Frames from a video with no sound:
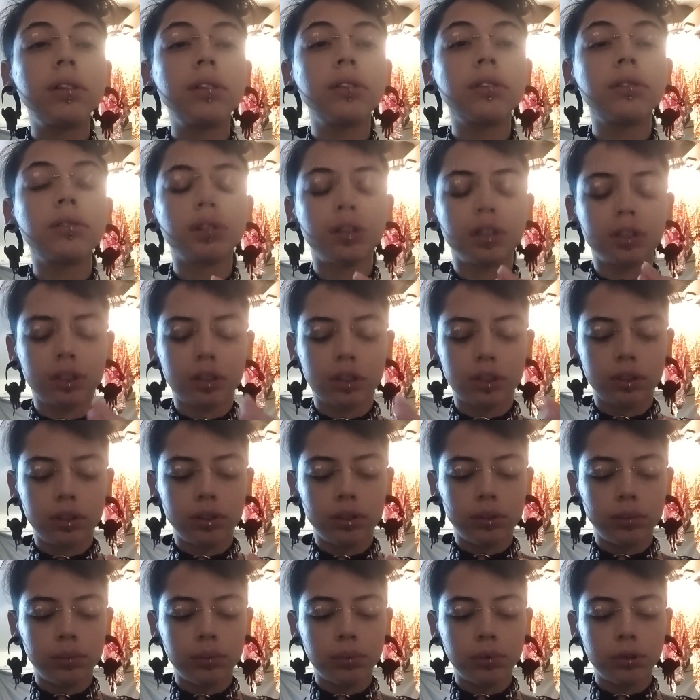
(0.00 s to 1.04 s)
So we're gonna
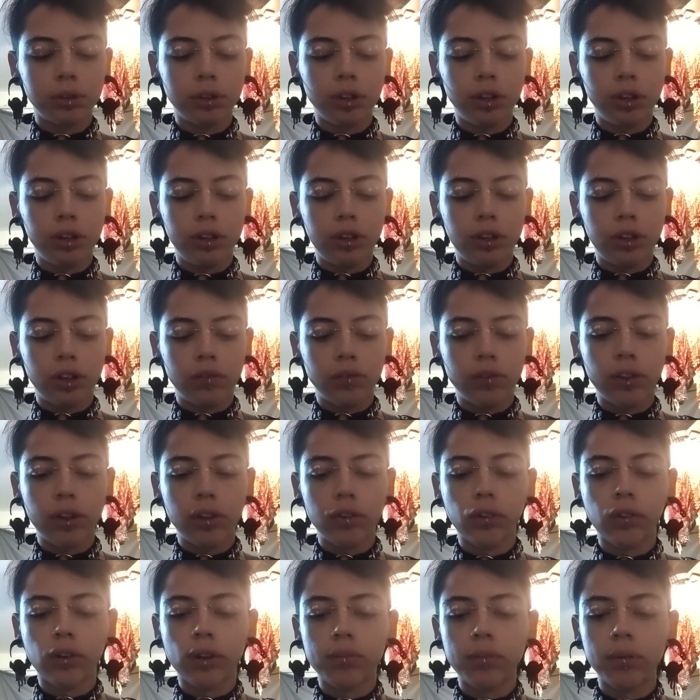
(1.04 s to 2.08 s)
put the lid on
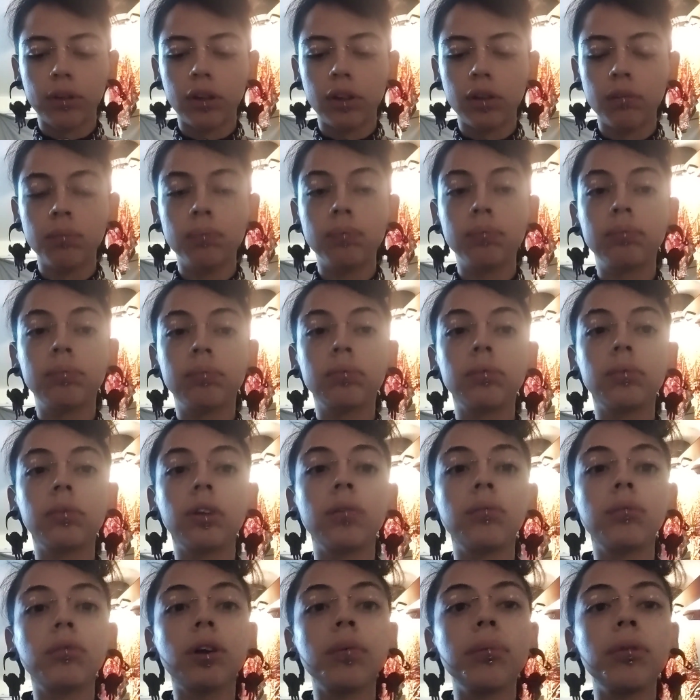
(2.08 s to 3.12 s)
without dropping it.
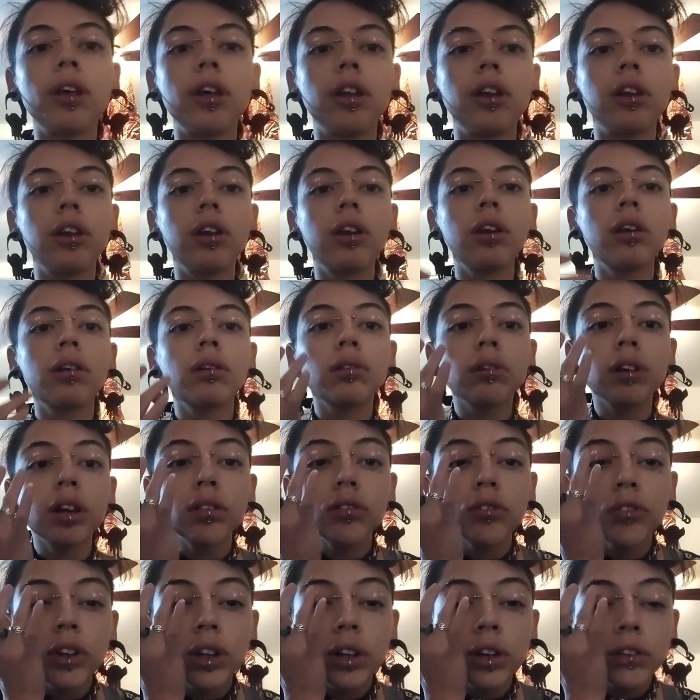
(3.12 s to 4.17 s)
And rub that in.
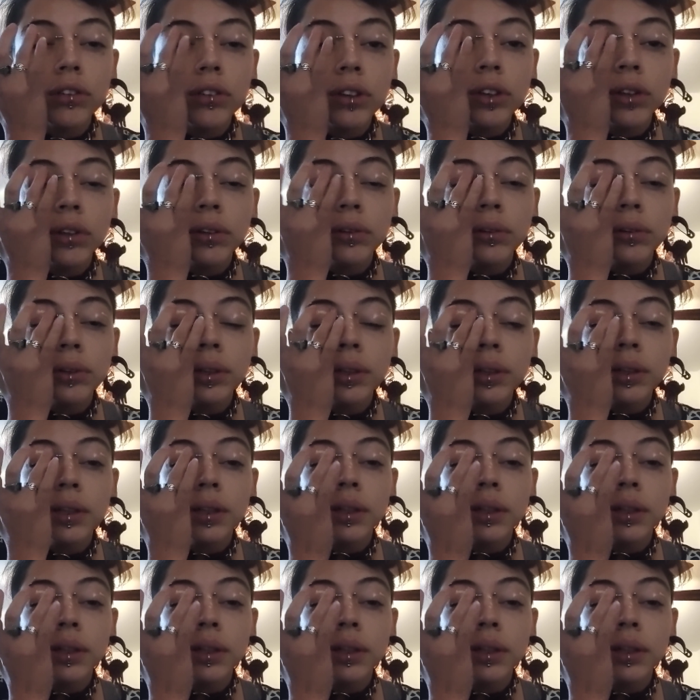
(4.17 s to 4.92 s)
Ring fingers go.